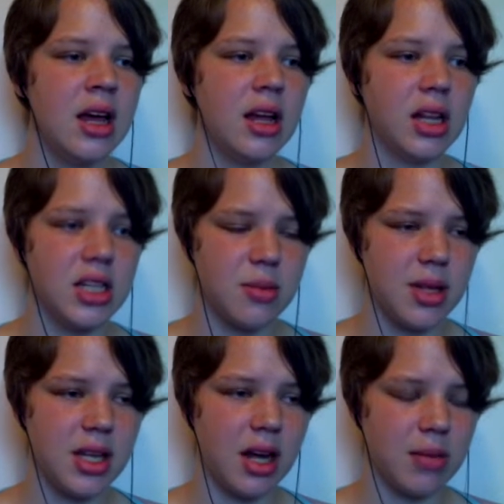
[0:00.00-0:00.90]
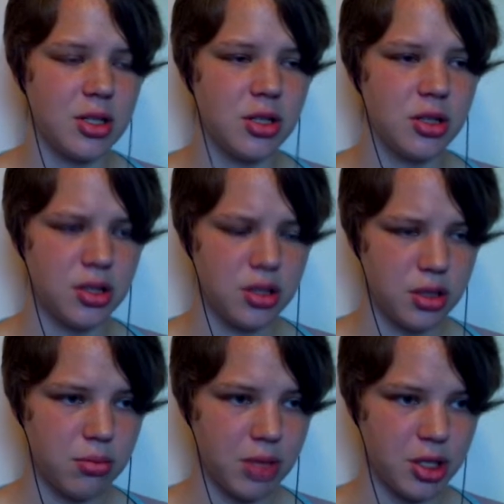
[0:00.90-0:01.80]
Elizabeth and I
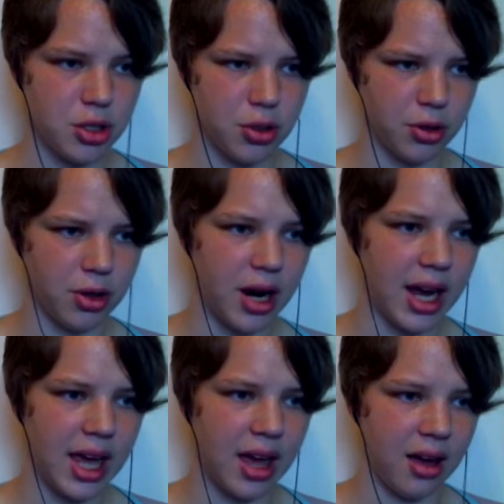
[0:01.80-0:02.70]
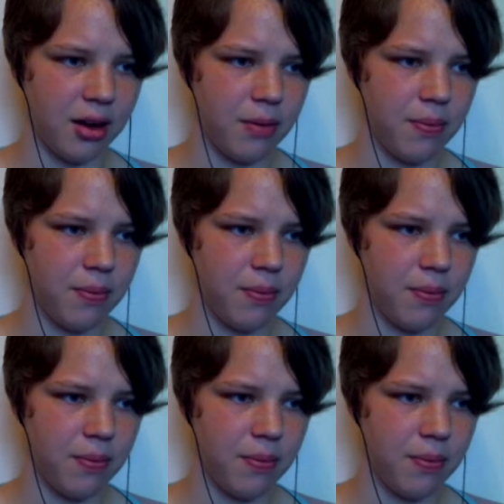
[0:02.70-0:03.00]
must shoulder, I can.